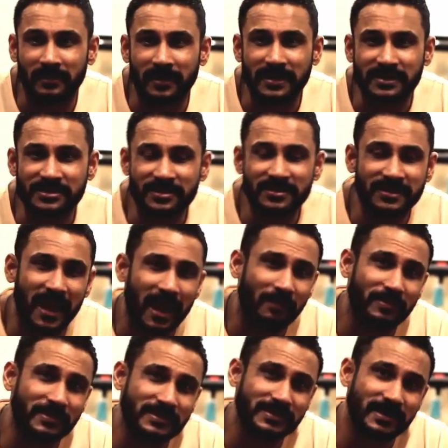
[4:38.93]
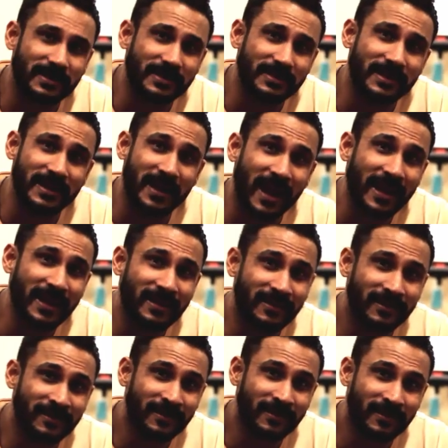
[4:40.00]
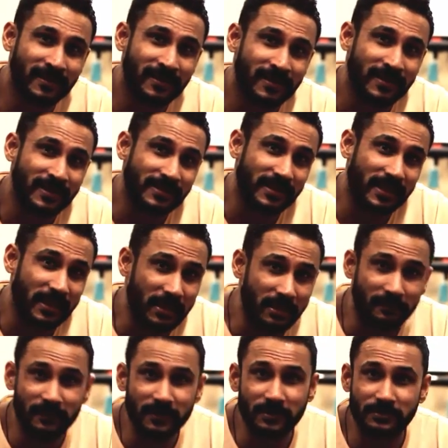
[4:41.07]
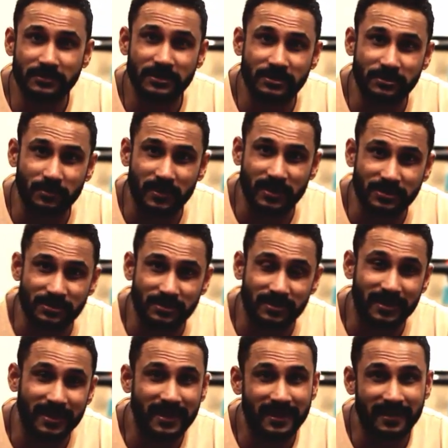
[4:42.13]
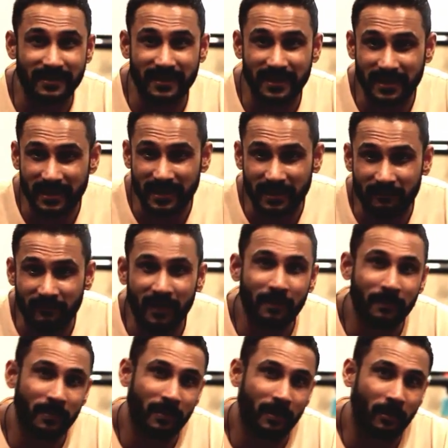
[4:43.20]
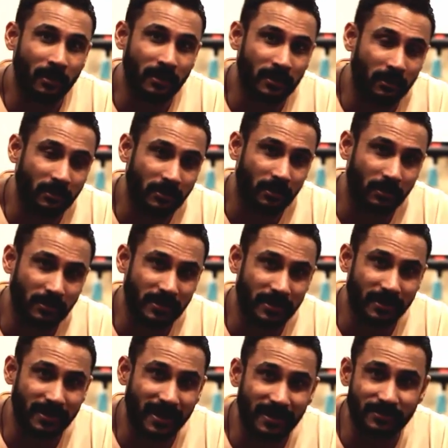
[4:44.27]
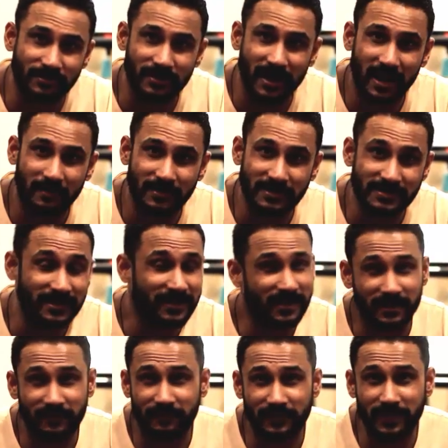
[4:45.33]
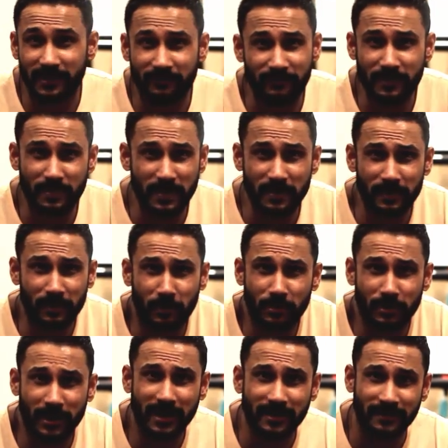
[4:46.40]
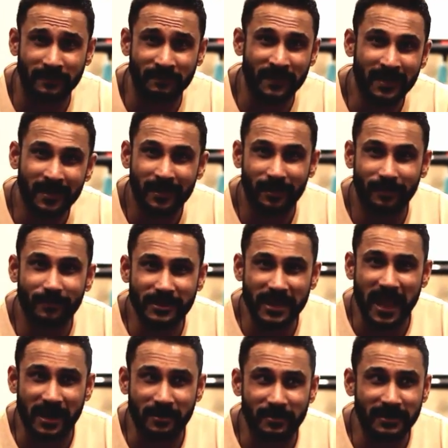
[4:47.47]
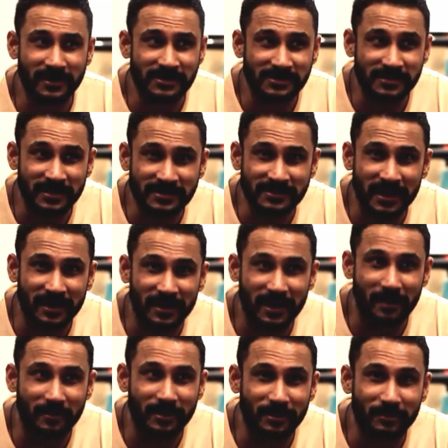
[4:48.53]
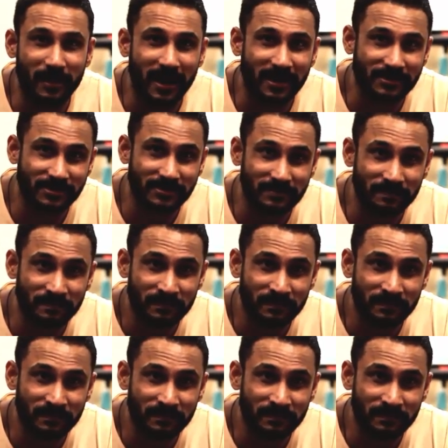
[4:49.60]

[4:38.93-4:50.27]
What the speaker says: it just happens that in the night, they give in to situation. They give up on their dietary habits. They're different people altogether. The animal instincts kind of come into action,